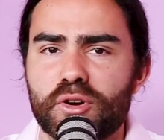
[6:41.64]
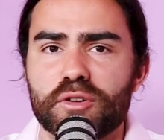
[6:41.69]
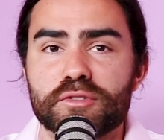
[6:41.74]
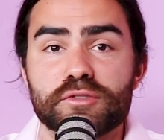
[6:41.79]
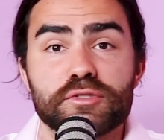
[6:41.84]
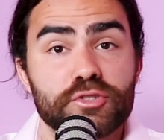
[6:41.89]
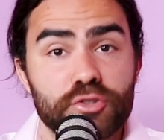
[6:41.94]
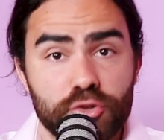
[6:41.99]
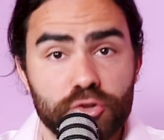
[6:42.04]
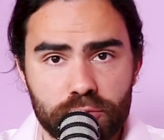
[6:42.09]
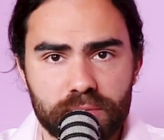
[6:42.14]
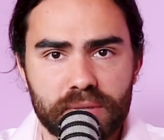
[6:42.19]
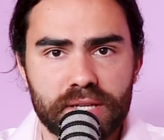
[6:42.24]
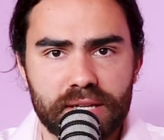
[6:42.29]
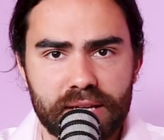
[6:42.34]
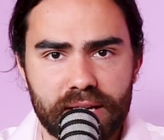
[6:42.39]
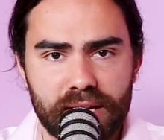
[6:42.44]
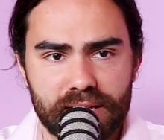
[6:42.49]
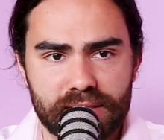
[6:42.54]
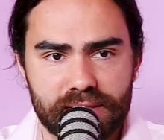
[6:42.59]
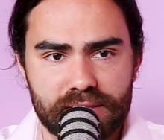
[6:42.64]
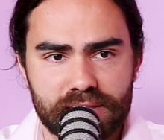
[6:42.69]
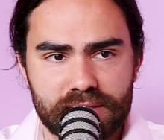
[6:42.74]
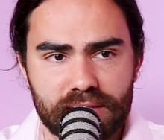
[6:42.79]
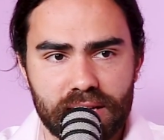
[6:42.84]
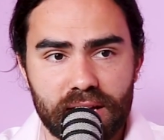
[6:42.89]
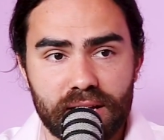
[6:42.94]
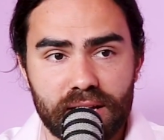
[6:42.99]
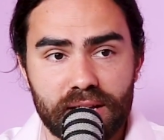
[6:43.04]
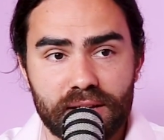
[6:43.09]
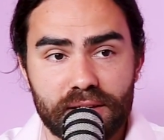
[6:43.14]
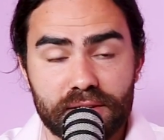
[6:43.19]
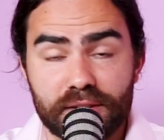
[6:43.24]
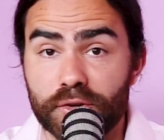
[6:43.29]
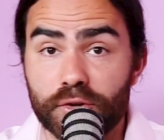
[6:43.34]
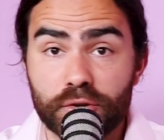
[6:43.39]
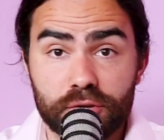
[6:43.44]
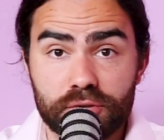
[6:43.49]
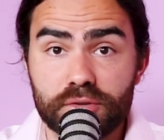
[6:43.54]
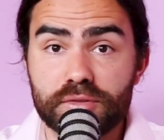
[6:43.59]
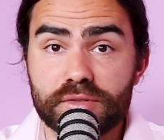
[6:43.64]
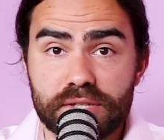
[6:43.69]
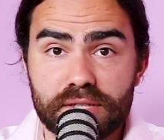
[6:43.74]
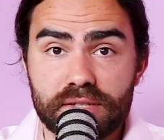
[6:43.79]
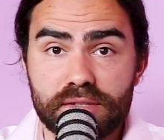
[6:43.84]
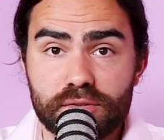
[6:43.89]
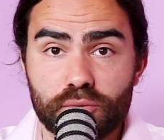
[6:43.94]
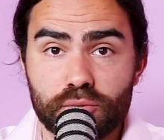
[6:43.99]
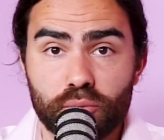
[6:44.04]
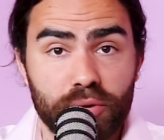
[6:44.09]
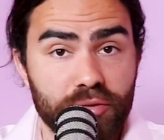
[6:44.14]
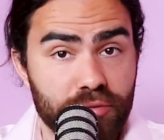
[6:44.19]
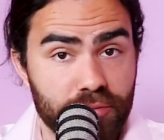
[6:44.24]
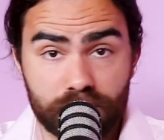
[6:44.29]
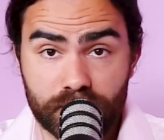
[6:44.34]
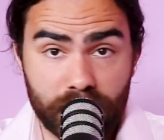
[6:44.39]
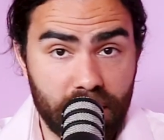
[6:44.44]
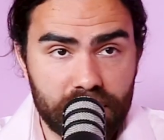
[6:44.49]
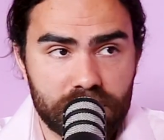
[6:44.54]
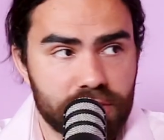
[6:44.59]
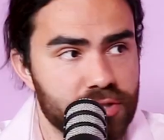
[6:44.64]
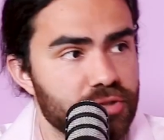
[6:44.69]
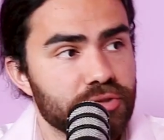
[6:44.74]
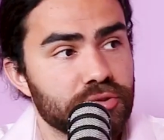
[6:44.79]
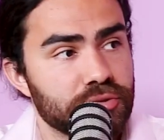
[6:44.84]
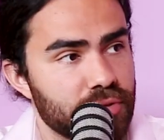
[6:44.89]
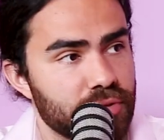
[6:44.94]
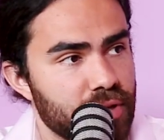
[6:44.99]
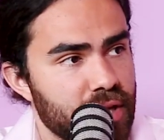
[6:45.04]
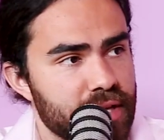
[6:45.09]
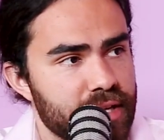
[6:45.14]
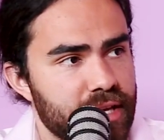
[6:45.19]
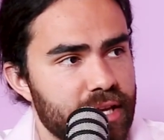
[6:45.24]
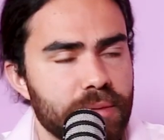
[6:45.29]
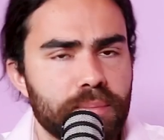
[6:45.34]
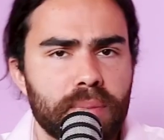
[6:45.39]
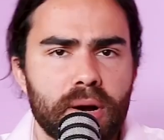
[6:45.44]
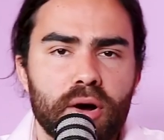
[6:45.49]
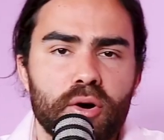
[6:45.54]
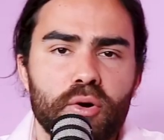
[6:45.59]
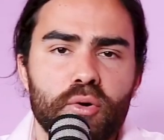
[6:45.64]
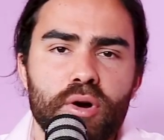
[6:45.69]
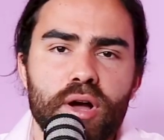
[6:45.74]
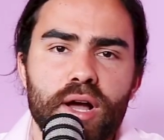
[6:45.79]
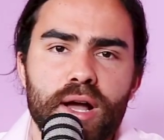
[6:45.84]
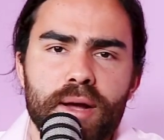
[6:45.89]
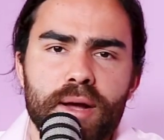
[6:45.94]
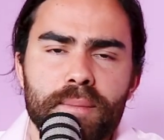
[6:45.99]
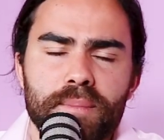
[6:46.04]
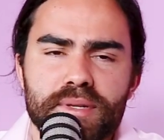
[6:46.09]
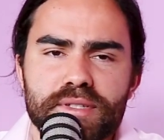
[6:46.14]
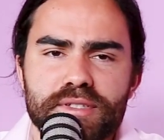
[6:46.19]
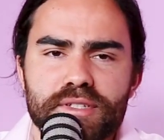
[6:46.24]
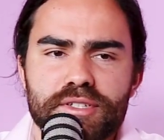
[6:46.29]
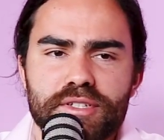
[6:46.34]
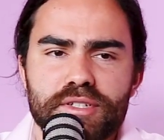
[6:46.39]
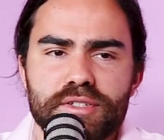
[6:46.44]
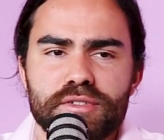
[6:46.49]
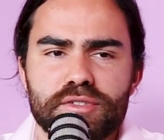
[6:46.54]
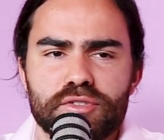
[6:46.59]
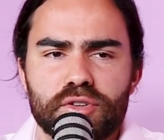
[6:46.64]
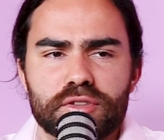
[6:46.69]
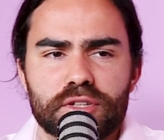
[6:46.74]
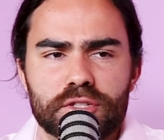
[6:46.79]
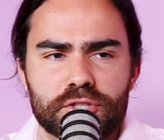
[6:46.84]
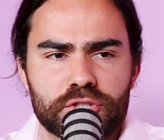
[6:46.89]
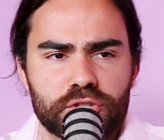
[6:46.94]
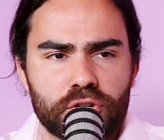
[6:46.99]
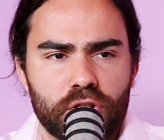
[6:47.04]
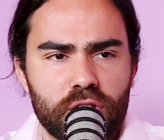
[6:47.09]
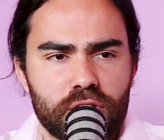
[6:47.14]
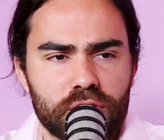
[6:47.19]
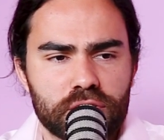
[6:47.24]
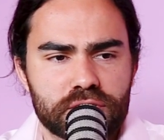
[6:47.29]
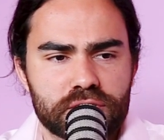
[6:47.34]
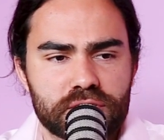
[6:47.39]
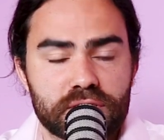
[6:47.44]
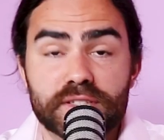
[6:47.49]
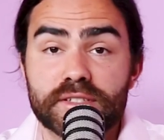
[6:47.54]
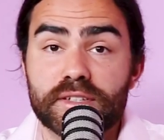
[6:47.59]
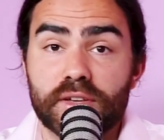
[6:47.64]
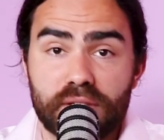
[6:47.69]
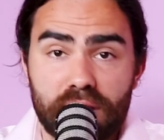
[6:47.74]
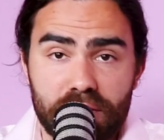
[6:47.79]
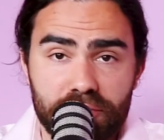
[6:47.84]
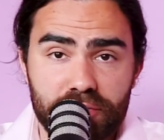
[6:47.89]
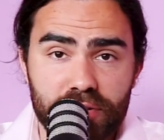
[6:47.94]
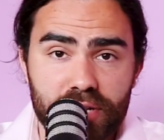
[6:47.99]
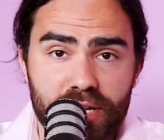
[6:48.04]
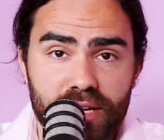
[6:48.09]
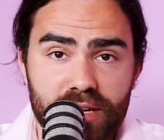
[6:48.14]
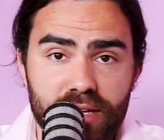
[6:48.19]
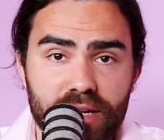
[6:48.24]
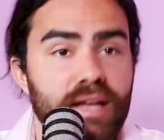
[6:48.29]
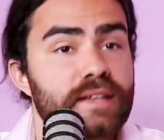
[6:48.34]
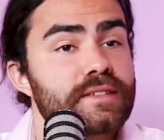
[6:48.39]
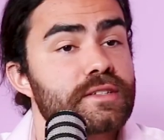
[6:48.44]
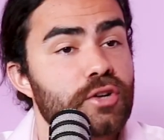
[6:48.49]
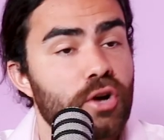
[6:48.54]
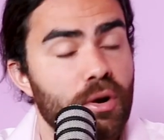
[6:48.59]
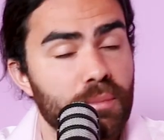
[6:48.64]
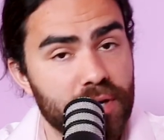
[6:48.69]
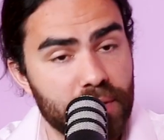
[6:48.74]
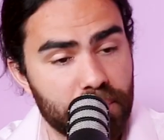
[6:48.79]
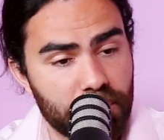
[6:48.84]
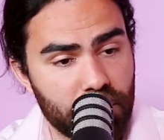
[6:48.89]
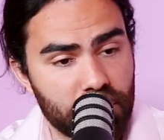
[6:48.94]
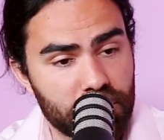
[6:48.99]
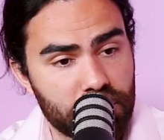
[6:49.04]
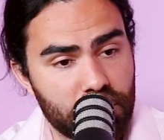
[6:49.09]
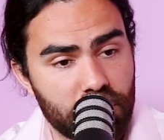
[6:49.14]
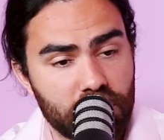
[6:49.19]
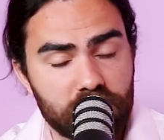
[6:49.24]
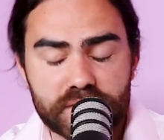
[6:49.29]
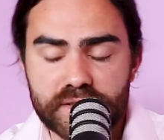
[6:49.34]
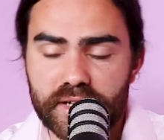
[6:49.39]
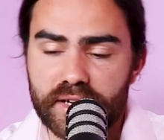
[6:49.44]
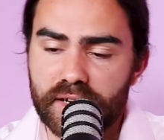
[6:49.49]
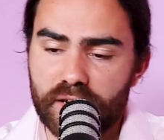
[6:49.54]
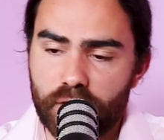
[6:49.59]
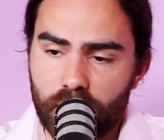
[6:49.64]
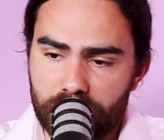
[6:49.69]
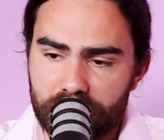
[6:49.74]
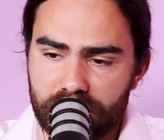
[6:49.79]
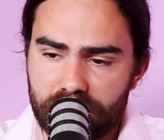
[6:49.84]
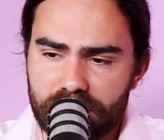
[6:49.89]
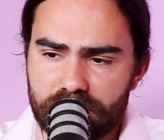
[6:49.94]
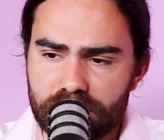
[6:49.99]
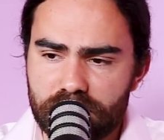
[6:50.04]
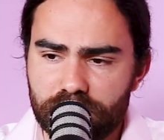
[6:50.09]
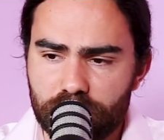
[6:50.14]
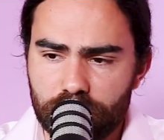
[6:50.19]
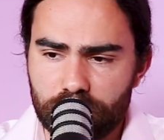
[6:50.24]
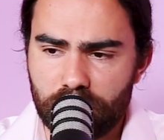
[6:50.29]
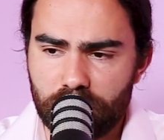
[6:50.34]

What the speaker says: consuming KETS. The good news is we've managed to keep our positions on the charts in South Africa as a comedy podcast and a comedy interview